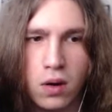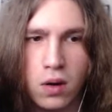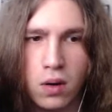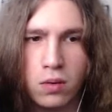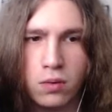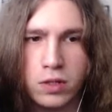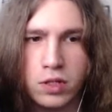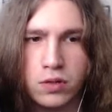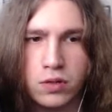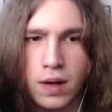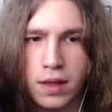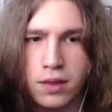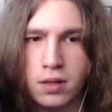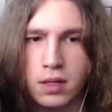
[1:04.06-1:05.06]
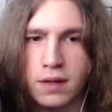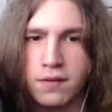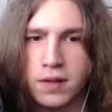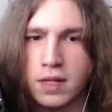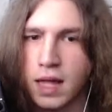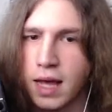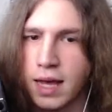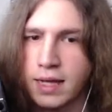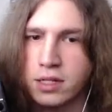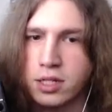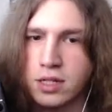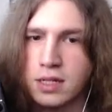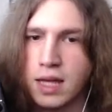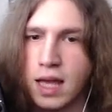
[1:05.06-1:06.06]
Or would you rather live a lie
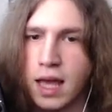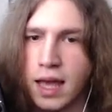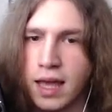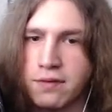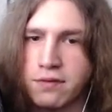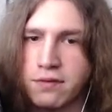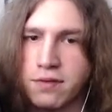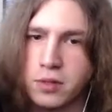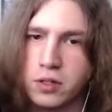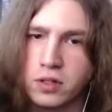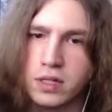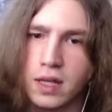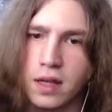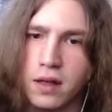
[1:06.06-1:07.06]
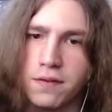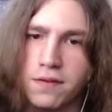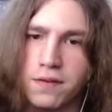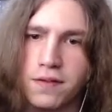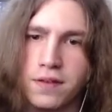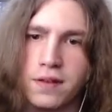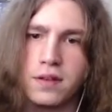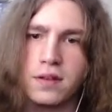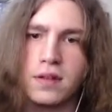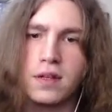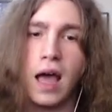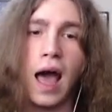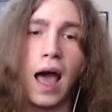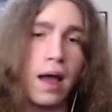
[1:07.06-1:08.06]
just to hide from yourself?
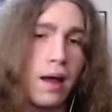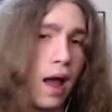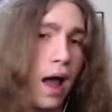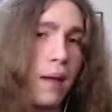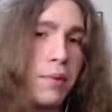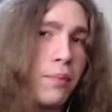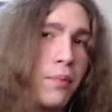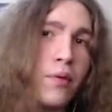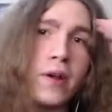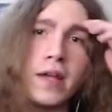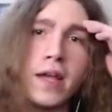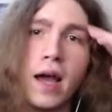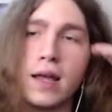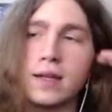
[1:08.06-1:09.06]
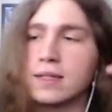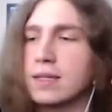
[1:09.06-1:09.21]
I, I'm a pretty honest